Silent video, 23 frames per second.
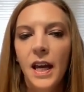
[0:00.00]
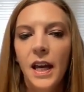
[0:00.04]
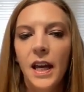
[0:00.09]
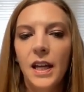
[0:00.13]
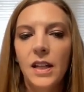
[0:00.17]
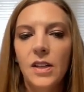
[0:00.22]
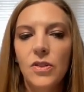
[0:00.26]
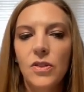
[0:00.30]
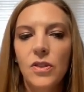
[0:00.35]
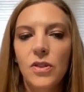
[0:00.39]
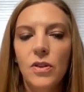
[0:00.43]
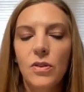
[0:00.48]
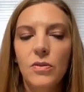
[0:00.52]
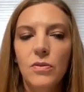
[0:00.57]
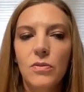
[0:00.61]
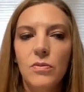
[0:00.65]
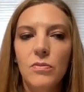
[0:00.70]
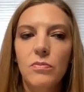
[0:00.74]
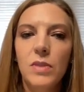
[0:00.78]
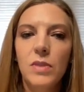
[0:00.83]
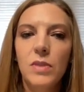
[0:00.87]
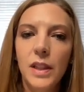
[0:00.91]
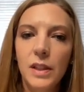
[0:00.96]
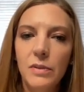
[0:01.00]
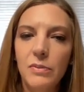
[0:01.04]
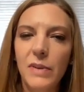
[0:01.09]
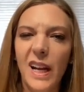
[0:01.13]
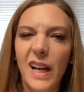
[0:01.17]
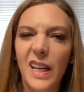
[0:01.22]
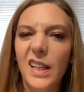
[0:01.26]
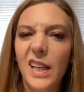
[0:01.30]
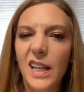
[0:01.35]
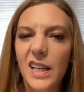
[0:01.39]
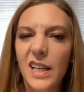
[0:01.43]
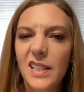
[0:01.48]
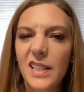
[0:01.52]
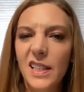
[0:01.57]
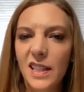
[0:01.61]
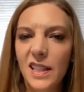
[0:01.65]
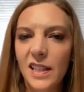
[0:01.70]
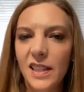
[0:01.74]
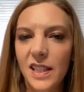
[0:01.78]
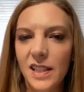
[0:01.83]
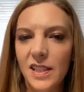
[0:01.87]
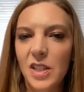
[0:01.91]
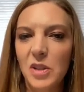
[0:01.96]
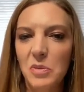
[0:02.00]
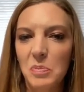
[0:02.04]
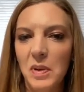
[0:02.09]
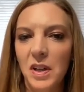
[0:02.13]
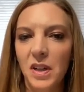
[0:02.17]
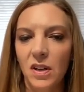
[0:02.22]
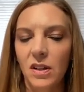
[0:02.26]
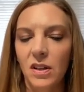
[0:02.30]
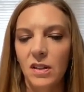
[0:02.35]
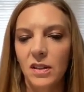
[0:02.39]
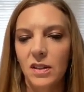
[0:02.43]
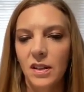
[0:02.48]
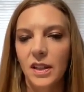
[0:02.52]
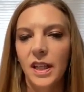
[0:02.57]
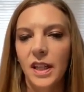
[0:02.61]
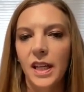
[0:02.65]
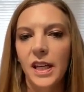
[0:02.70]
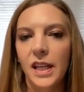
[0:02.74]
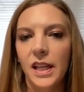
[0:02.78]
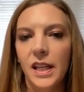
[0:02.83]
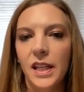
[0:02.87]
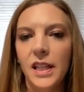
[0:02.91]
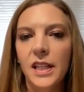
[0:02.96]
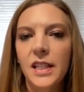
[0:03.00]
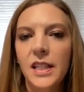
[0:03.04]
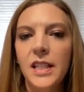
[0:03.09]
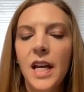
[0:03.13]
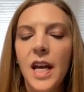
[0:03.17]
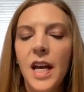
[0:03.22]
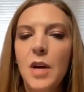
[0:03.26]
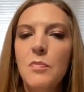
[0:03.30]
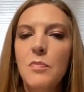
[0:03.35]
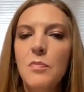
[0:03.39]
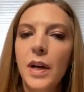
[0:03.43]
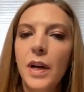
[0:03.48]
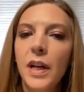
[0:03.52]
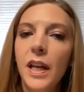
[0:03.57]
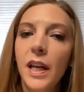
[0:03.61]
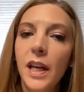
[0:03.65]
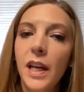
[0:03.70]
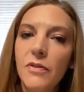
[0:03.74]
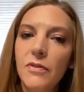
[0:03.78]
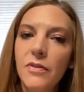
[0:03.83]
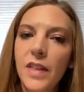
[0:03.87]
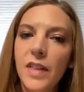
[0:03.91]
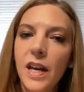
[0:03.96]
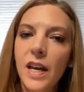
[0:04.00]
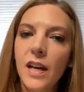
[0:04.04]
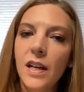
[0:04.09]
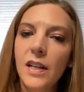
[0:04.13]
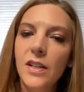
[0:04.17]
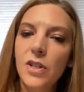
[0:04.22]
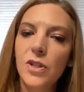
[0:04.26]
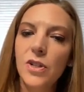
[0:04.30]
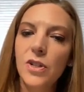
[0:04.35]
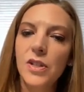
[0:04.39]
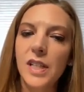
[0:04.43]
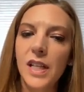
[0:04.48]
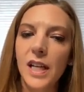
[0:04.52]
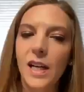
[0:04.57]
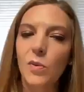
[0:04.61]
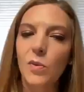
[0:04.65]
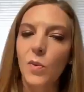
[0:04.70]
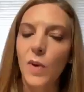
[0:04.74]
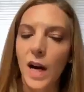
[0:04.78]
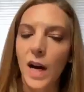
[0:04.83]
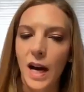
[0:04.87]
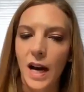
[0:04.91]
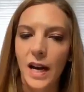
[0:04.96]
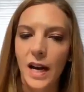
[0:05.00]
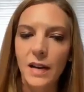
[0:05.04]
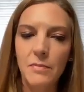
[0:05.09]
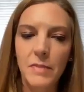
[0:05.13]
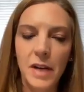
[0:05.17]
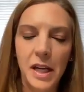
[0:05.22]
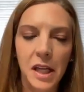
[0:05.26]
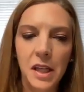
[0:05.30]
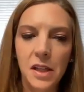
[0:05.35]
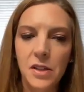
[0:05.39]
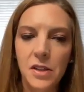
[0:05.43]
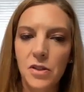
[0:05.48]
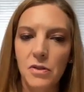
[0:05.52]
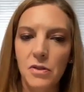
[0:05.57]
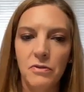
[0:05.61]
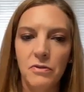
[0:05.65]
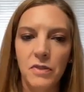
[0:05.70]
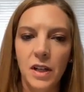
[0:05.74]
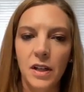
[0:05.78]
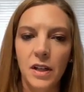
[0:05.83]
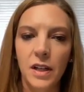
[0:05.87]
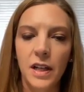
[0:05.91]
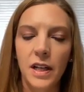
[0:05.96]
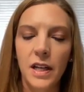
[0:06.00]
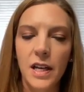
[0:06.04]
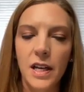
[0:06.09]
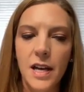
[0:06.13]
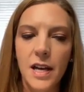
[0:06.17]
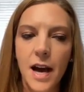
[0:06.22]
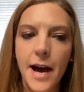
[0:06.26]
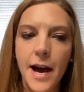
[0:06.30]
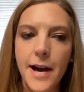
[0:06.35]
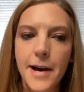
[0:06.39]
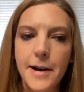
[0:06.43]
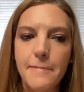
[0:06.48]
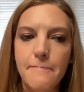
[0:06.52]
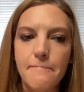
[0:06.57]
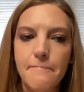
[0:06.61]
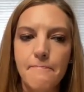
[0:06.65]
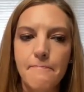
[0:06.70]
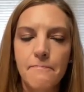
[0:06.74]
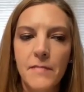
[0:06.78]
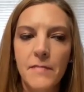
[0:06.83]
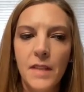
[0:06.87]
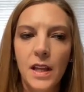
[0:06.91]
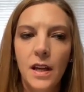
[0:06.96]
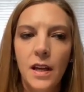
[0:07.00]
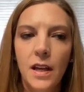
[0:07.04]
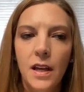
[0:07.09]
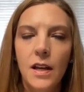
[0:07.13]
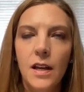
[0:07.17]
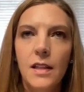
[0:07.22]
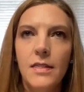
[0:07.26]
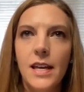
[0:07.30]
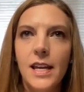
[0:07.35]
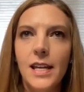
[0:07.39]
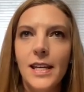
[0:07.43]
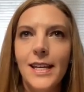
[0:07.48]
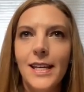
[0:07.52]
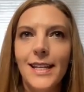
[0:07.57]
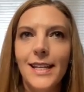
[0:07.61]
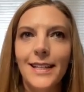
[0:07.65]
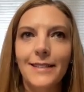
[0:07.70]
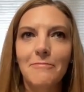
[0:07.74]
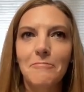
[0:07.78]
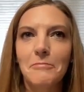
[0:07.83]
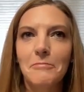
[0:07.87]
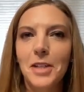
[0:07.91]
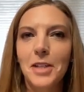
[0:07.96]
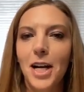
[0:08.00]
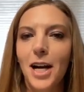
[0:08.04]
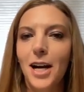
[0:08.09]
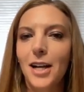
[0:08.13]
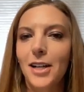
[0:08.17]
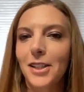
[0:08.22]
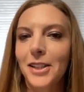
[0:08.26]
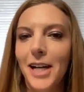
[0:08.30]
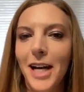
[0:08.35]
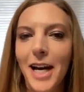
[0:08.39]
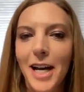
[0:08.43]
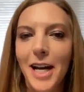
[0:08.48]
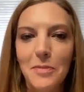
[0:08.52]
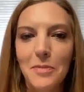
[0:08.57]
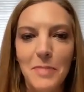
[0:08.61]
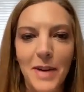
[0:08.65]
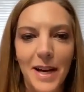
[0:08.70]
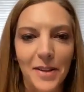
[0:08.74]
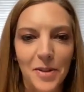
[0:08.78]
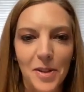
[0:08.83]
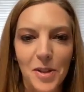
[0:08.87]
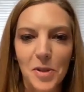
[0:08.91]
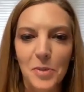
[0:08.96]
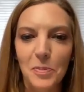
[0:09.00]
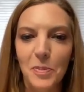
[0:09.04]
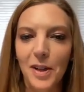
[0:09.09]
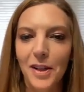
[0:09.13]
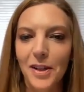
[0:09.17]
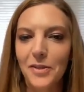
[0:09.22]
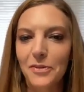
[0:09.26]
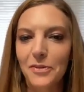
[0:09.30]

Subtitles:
And so really recognizing that this has been hard on kids, but if they understand why, my kids are very, they can talk a lot about the spread